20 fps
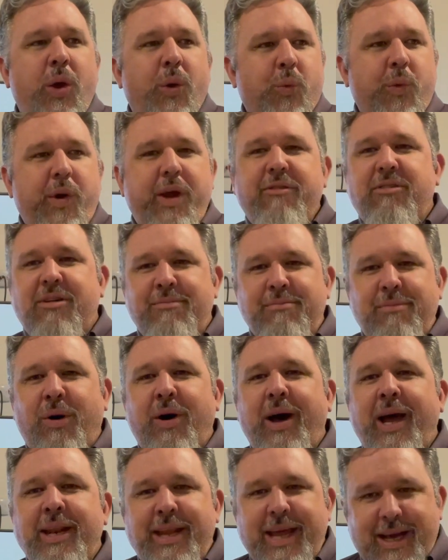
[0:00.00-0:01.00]
we
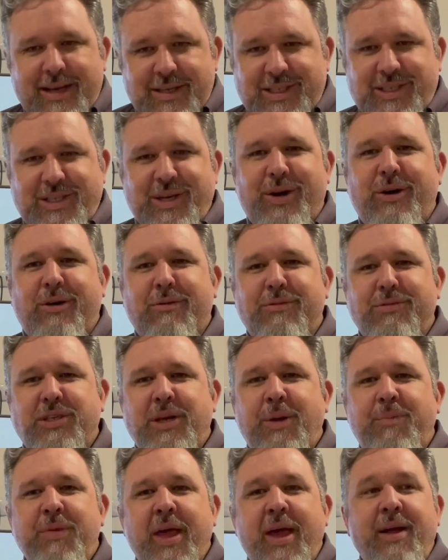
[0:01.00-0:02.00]
remind
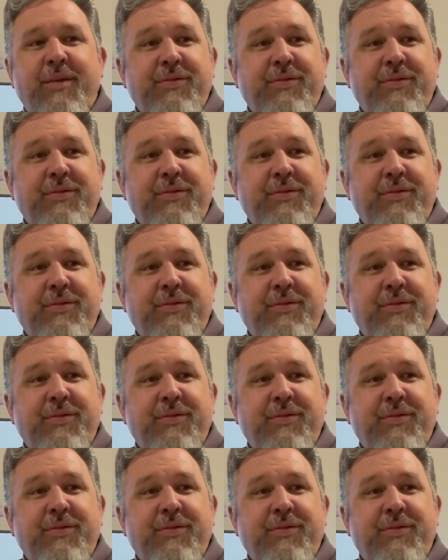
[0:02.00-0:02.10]
ourselves